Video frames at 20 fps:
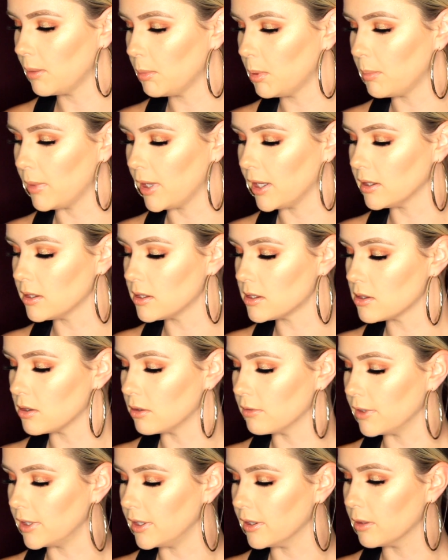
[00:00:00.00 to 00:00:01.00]
I'm a mess
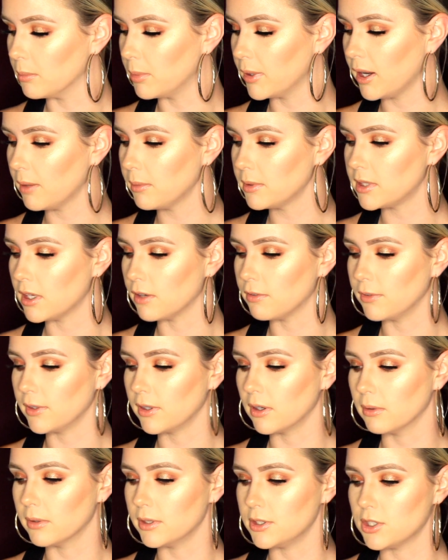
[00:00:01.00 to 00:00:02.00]
over here, but I would
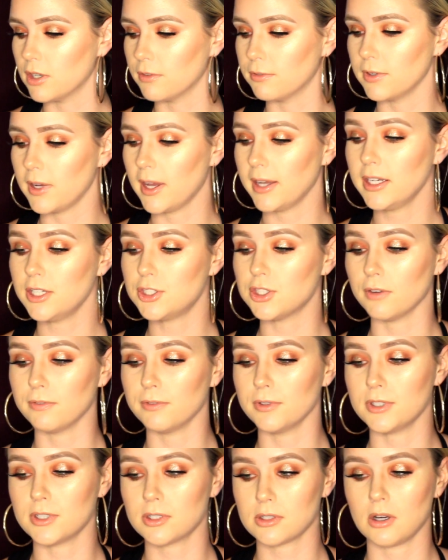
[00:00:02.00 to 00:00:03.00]
definitely go with any
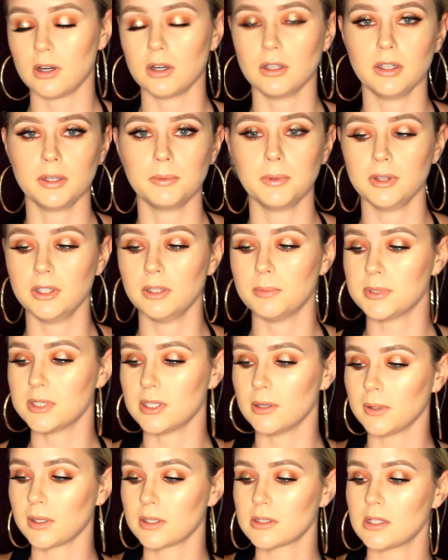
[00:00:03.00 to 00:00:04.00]
Jeffree Star liquid
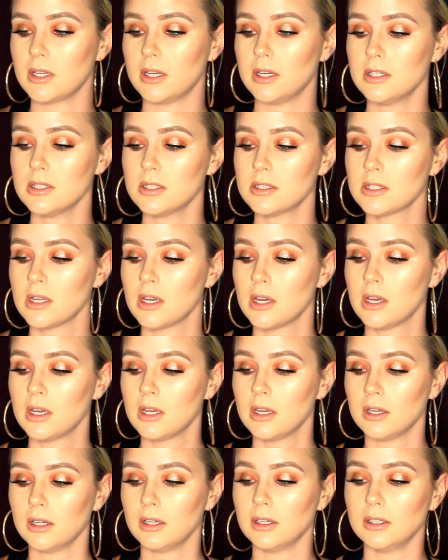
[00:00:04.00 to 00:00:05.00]
lipsticks. His
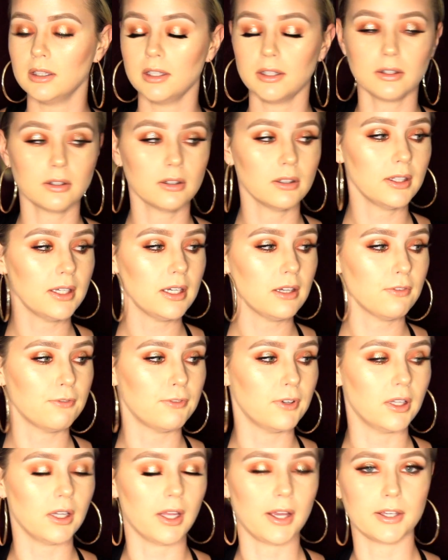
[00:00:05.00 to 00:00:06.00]
literally
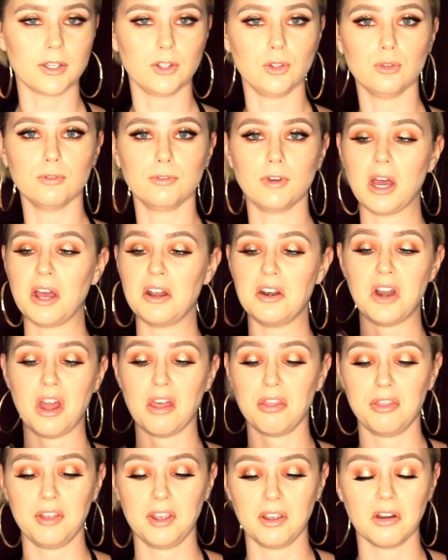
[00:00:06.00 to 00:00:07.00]
feel like you've got
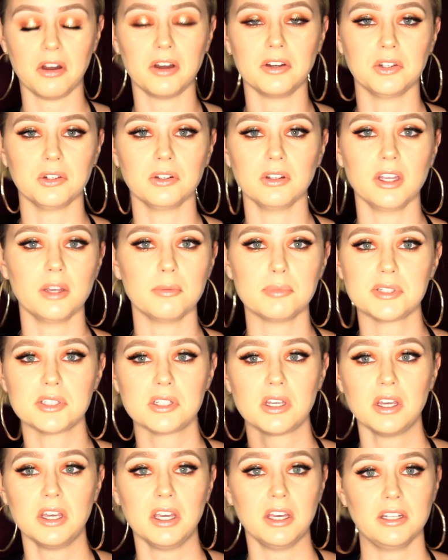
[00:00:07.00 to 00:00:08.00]
nothing on your
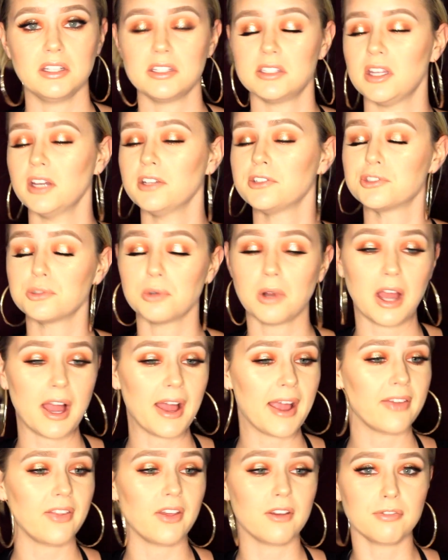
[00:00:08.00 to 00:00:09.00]
lips. And it's not
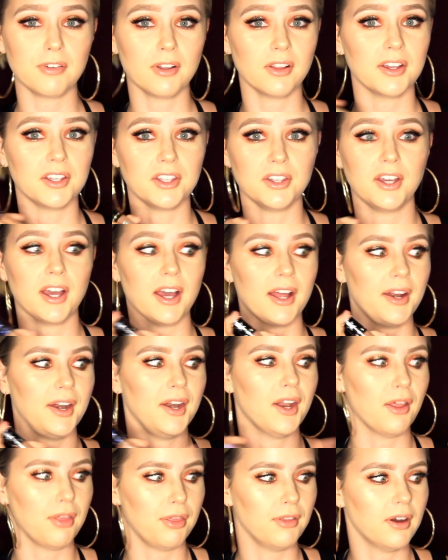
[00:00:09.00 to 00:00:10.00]
dry, they feel like you got
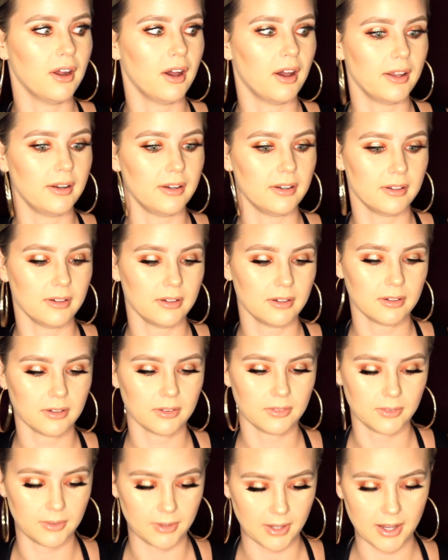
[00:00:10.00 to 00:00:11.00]
nothing on.
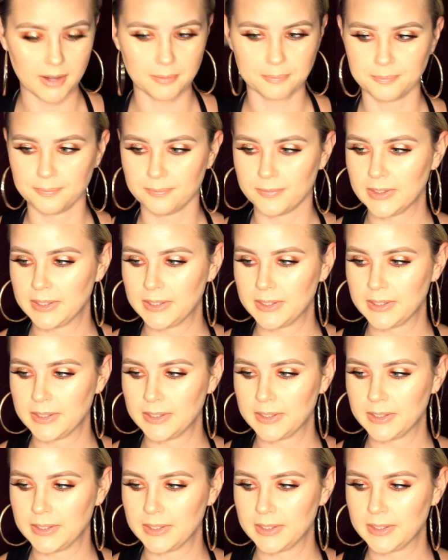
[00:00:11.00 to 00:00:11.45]
Okay?